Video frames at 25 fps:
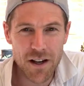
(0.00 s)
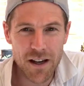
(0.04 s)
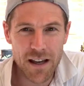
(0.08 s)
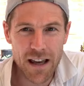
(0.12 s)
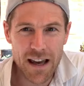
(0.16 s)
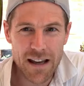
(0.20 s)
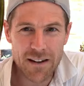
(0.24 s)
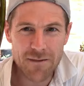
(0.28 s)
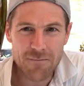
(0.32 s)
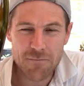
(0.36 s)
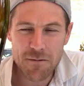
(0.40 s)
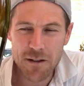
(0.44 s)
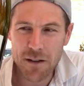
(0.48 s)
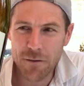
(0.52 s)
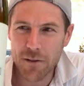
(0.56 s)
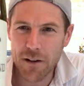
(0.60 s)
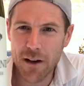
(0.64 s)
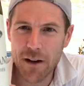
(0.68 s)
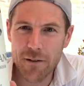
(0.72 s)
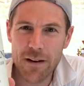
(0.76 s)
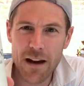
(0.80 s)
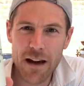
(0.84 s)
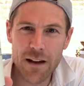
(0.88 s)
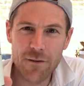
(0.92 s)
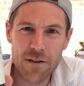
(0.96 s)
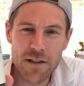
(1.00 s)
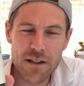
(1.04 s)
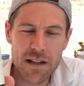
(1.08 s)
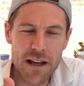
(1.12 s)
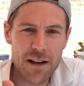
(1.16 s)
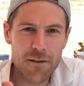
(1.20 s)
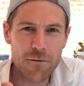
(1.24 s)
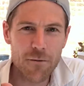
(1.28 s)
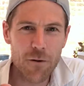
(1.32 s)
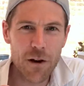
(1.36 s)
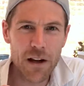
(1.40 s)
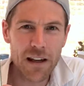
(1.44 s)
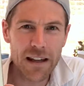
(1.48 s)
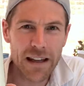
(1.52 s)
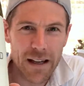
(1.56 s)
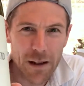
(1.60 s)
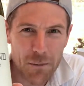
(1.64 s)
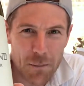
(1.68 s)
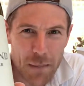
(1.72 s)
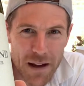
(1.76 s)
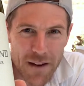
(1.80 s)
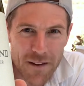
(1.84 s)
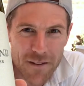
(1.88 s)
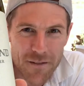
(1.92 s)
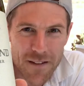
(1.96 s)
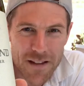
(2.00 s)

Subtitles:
Again, something I've had in the cellar for a little bit.